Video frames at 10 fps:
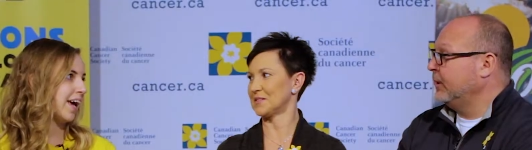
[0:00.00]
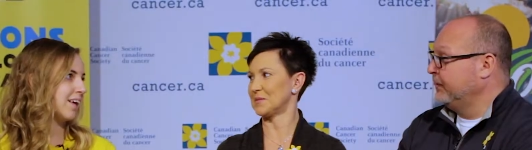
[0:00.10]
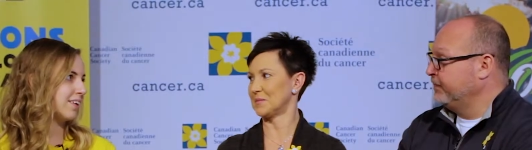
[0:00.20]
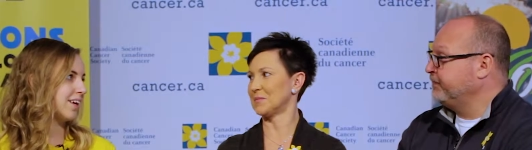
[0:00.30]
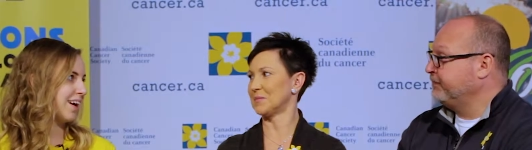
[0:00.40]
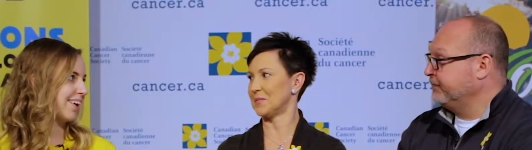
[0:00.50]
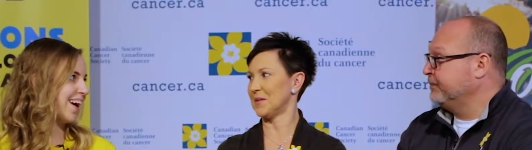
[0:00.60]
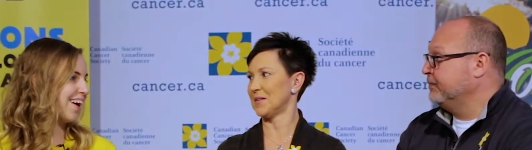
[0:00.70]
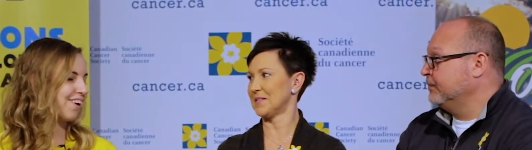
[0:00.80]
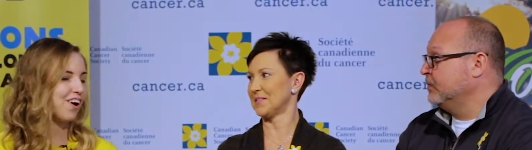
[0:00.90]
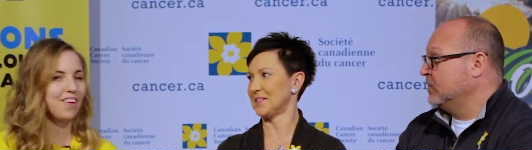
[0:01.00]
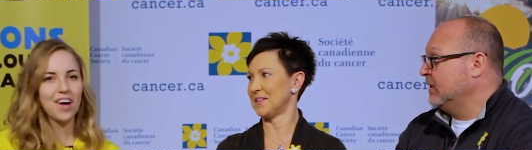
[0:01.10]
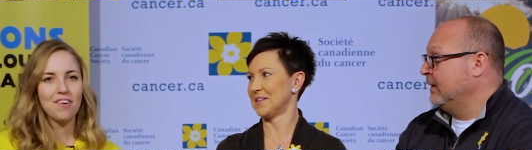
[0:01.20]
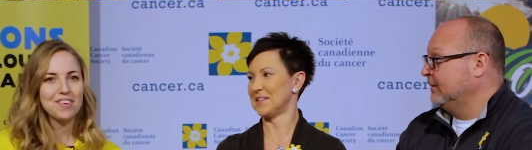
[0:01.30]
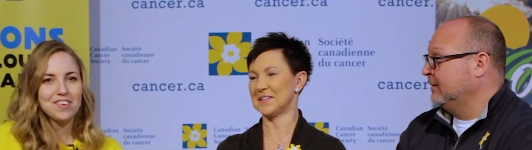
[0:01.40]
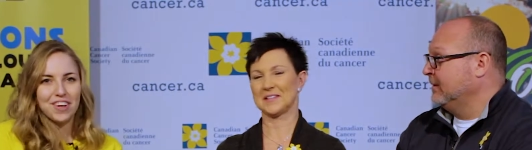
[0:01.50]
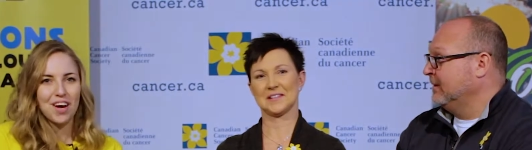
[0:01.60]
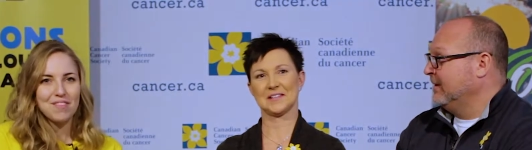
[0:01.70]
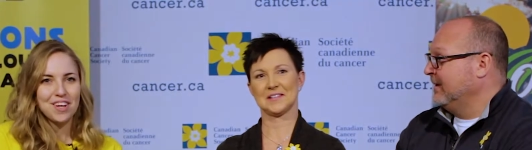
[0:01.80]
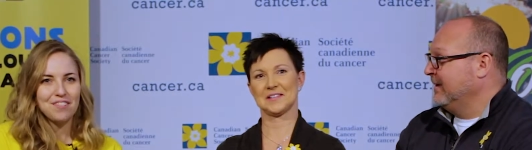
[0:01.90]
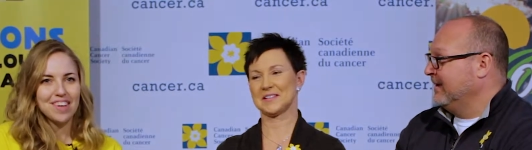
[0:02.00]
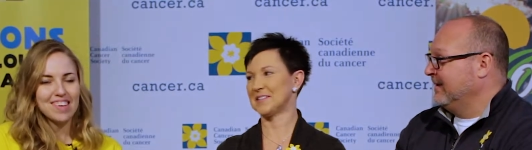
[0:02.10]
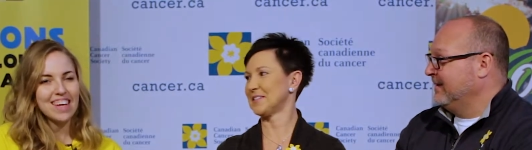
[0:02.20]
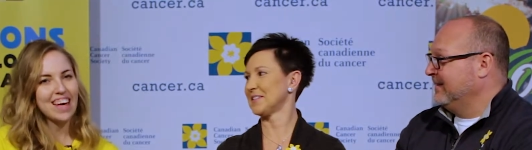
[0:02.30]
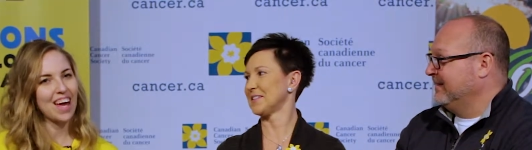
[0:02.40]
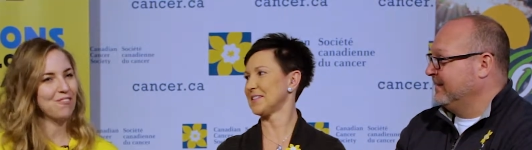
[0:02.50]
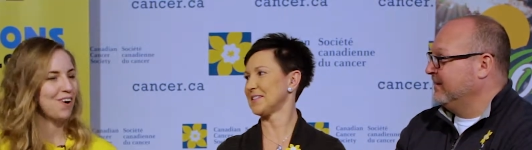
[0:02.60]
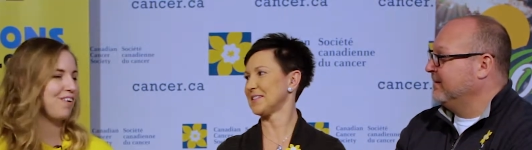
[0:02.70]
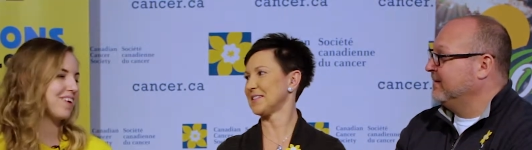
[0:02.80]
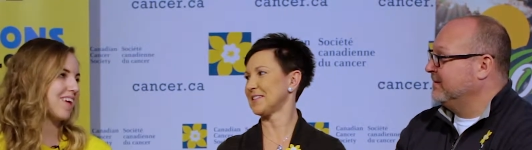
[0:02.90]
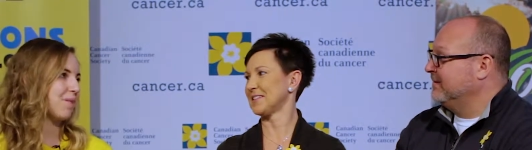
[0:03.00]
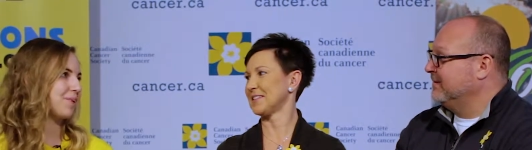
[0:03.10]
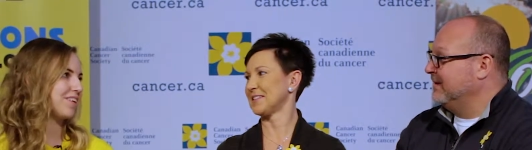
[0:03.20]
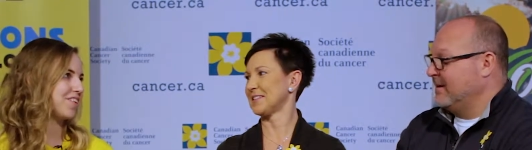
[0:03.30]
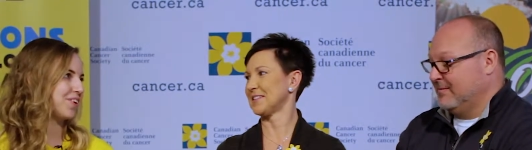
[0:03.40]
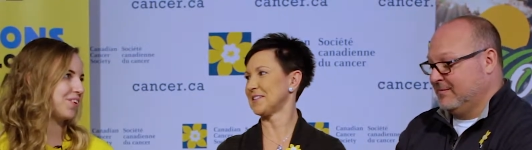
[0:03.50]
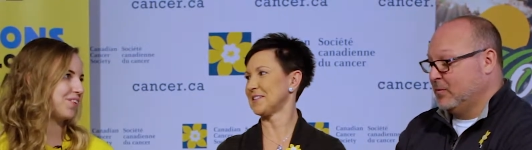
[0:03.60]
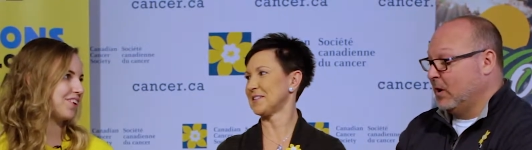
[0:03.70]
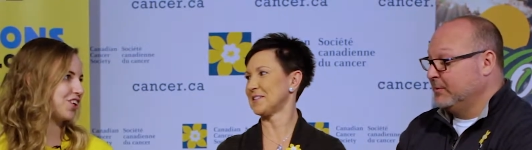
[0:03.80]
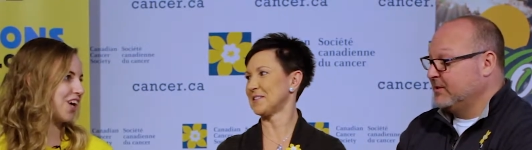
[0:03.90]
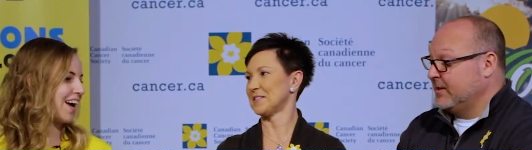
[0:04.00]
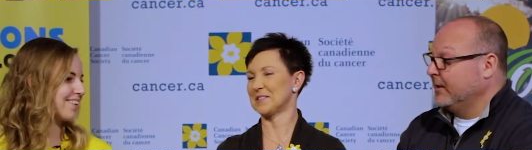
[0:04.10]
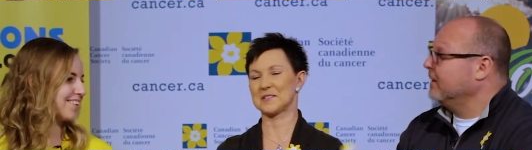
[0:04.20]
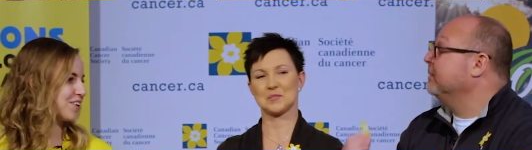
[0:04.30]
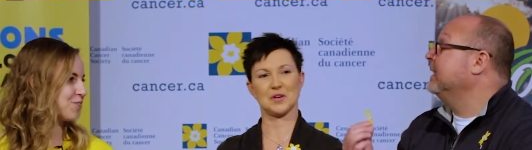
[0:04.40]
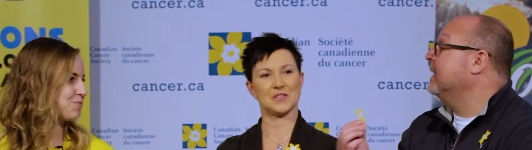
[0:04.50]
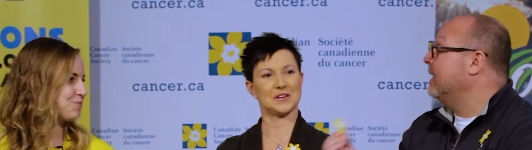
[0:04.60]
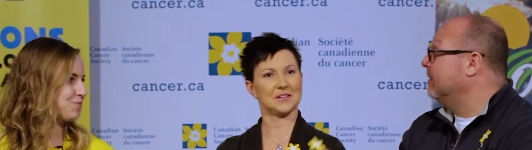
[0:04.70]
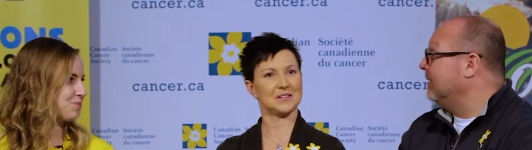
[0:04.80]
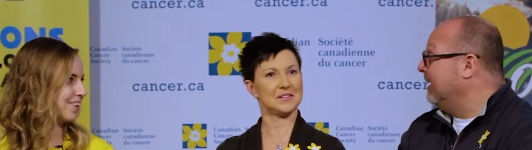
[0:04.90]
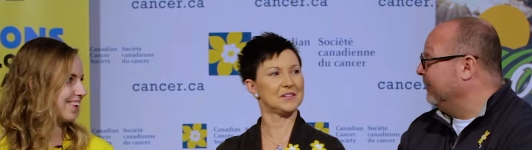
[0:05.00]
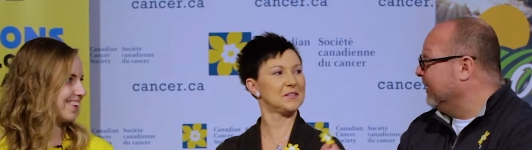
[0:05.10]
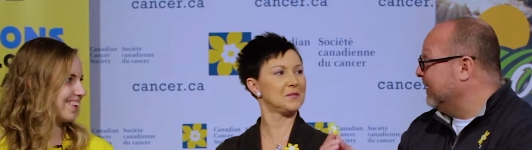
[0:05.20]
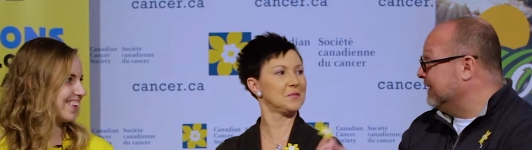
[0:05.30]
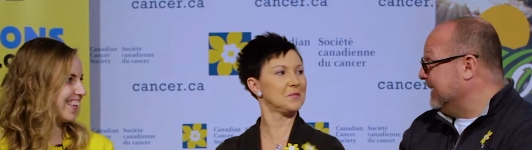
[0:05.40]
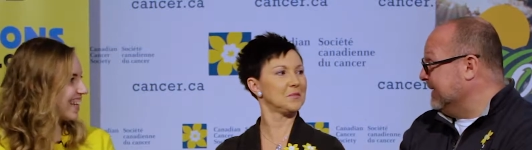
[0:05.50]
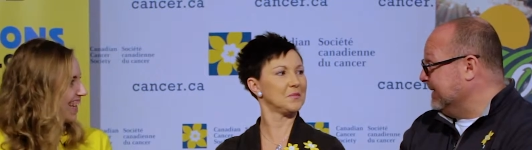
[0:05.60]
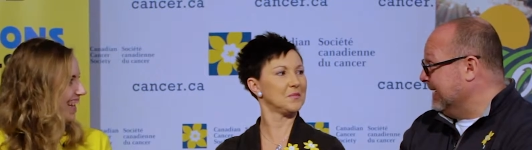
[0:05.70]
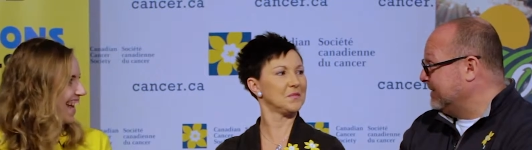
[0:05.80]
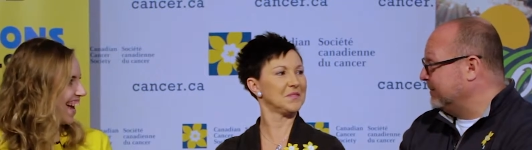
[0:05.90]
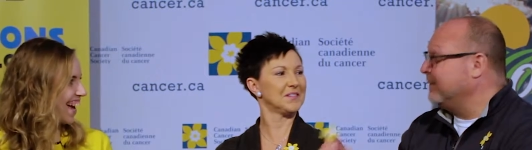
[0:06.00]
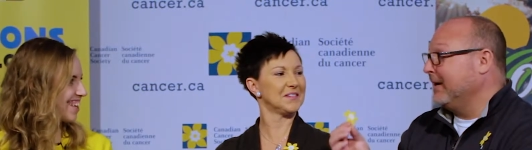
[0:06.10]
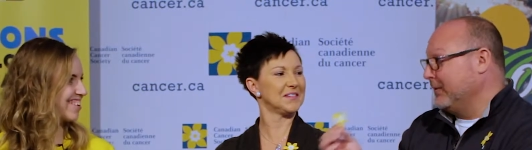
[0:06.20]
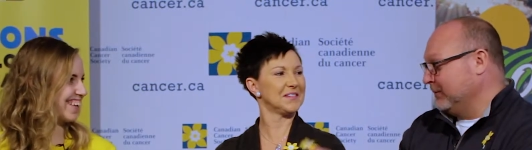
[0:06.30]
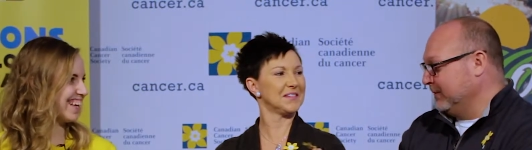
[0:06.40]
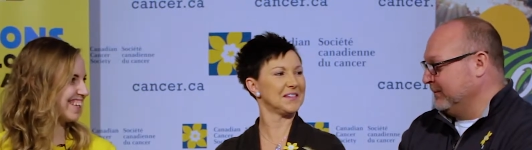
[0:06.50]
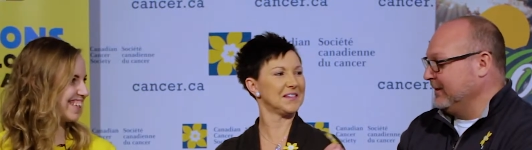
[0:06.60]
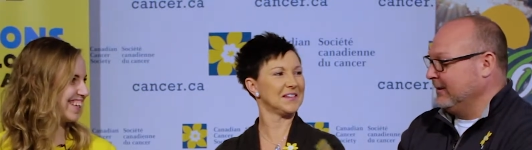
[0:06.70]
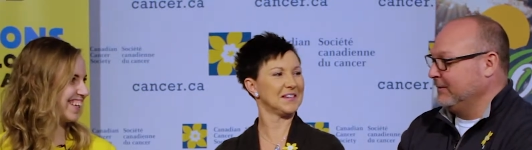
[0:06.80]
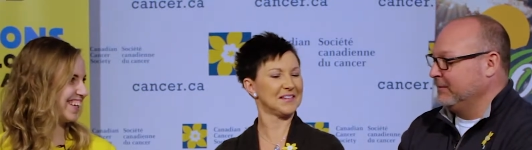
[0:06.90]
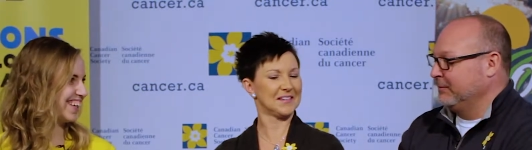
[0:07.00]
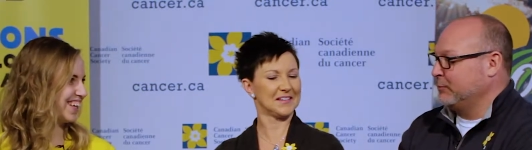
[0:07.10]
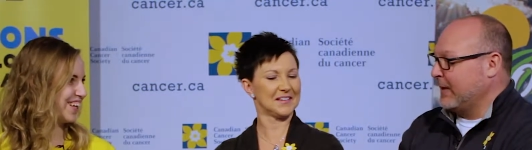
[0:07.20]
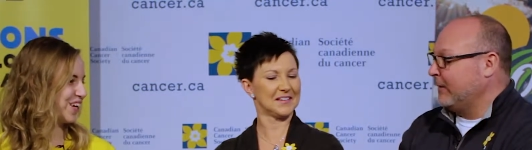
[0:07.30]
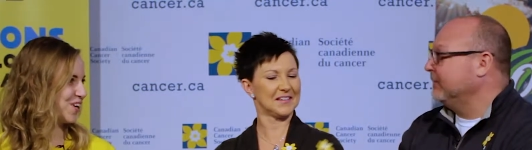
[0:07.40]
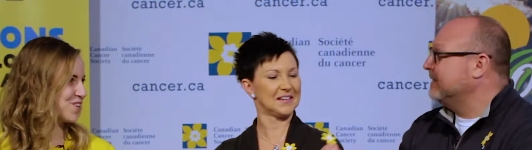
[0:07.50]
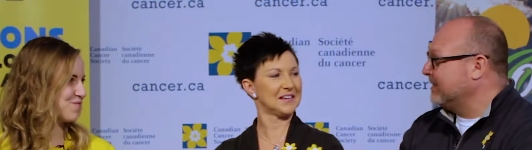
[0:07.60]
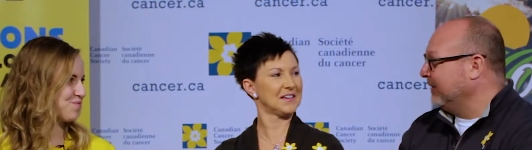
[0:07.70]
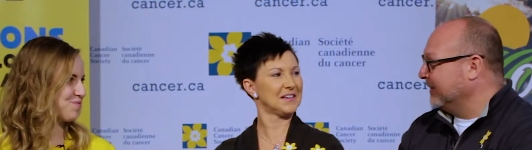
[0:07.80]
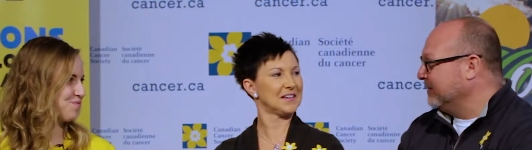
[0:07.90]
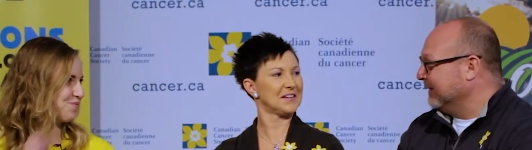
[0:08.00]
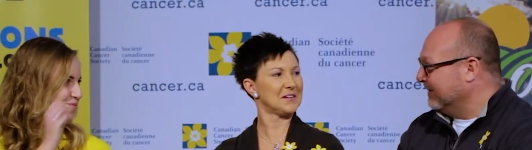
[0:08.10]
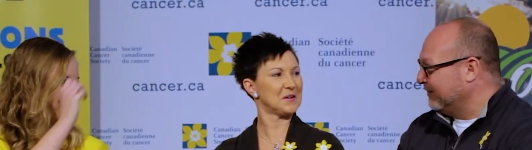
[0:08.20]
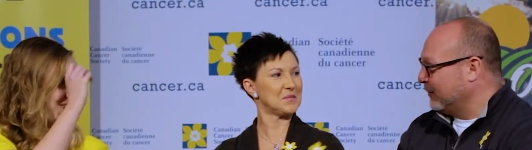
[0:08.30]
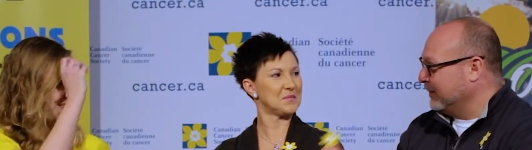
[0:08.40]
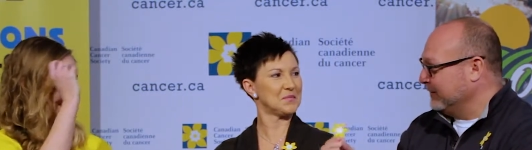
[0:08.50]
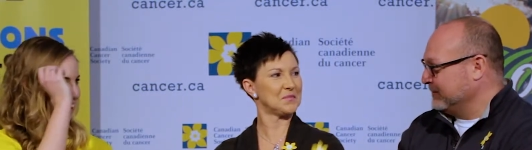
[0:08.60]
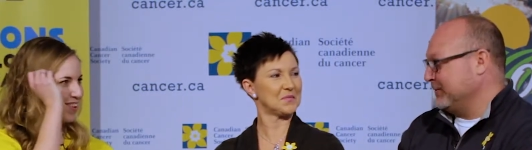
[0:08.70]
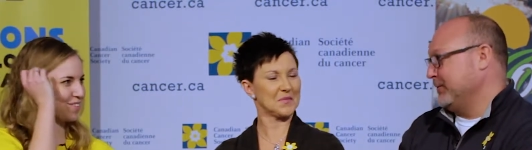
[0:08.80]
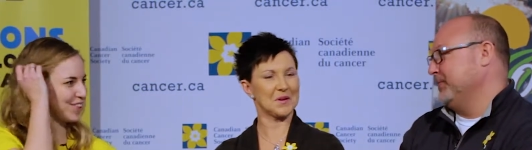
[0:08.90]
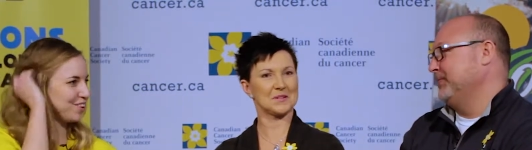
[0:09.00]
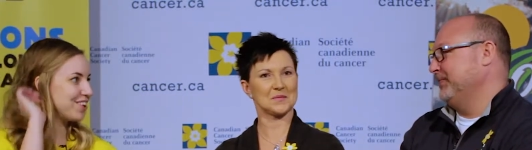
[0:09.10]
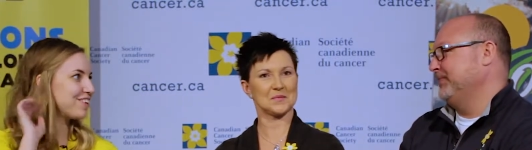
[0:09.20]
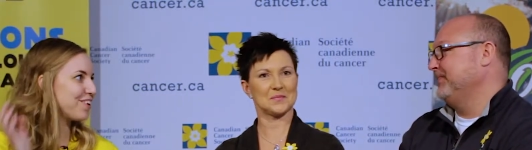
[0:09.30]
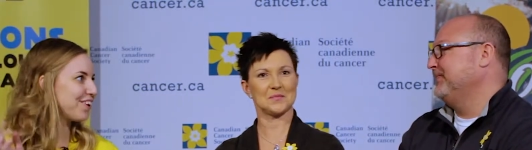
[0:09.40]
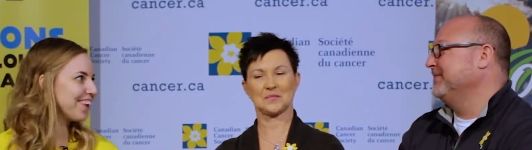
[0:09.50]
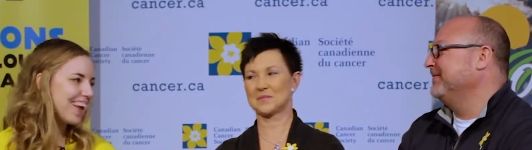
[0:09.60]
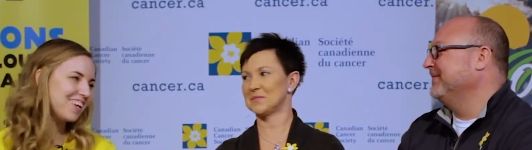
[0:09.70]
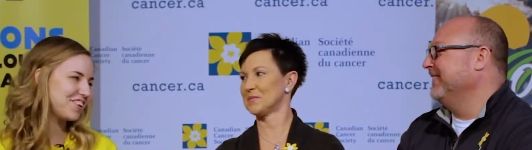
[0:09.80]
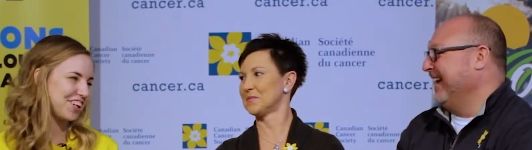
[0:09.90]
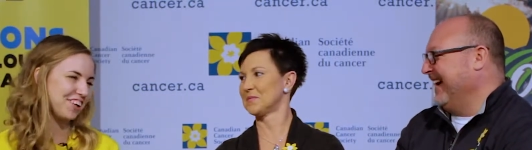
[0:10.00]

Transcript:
Speaker 1: and uh, yeah, call the yeah. office or come in and visit, and we're always happy yeah. to. Well, to I'll be
Speaker 2: selling them again. I haven't got a date yet, but Excellent. I will be proudly selling them again for you.
Speaker 1: Awesome, so. and you did so good last